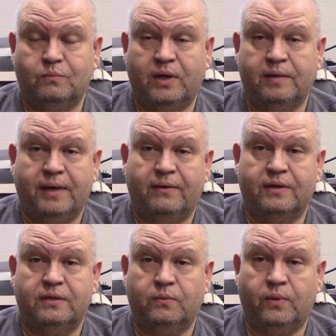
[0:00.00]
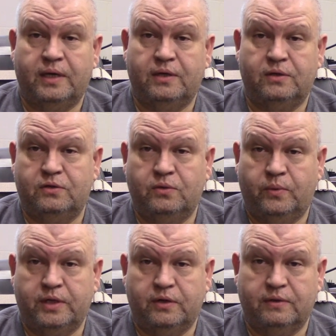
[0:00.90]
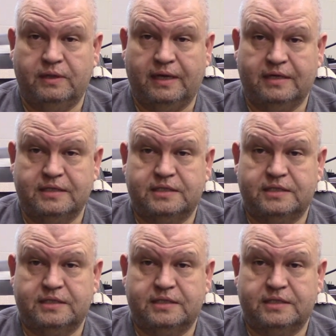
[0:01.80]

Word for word: went about it the way you do when you're in like